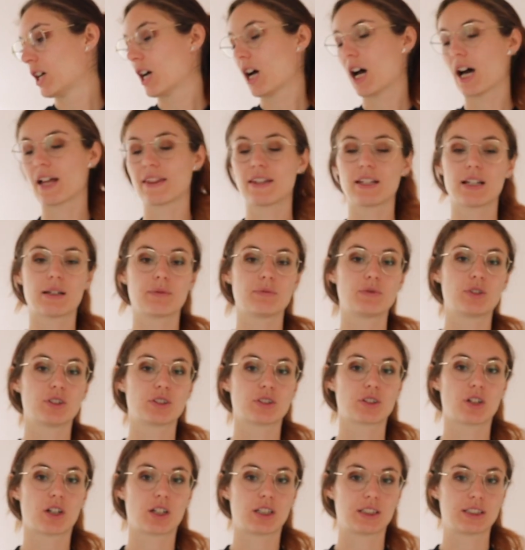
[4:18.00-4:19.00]
I think I'm
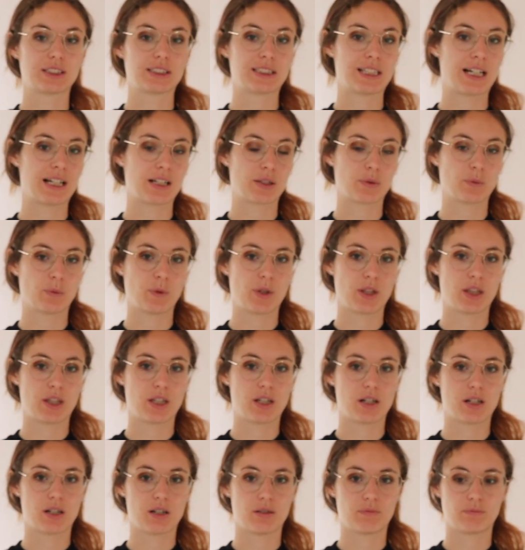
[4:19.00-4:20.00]
just gonna start with
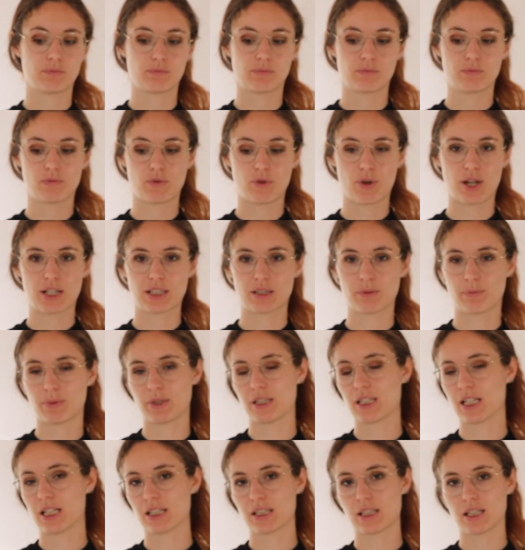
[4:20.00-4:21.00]
the recipe
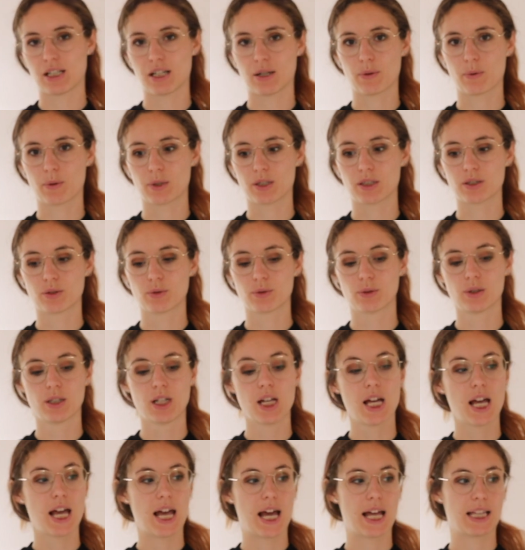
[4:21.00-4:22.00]
testing I wanna do
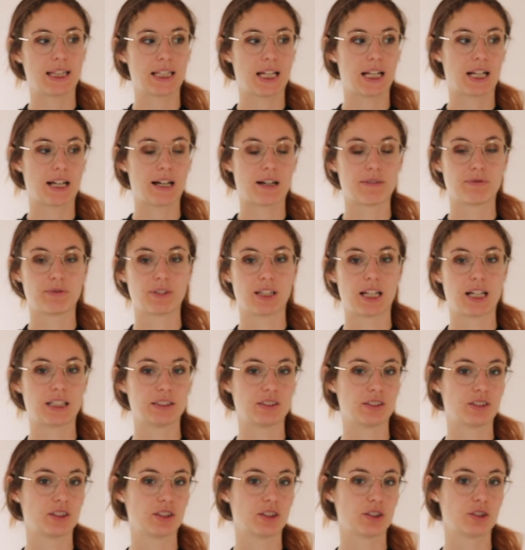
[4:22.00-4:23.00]
and then have
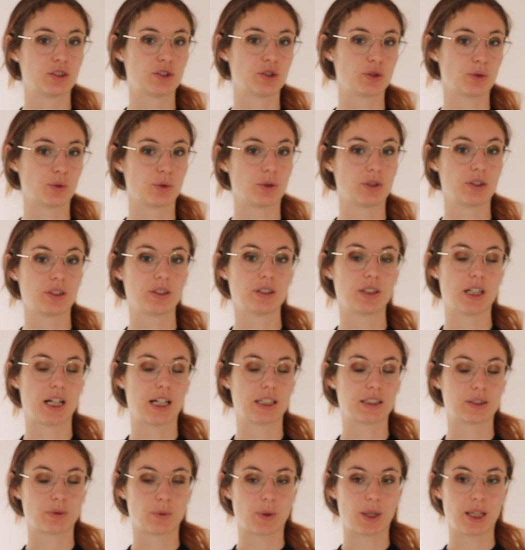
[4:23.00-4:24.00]
lunch soon
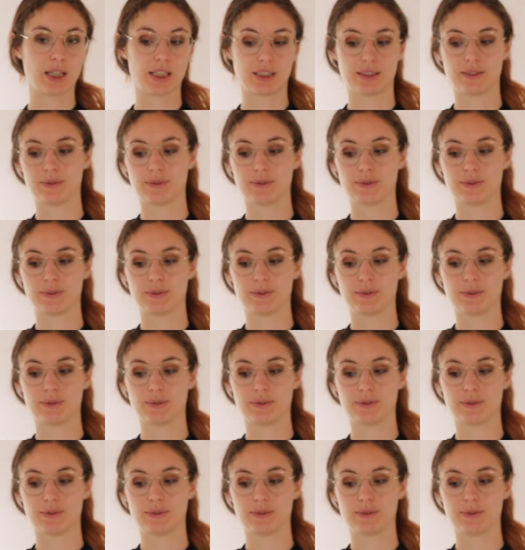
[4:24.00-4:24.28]
as well.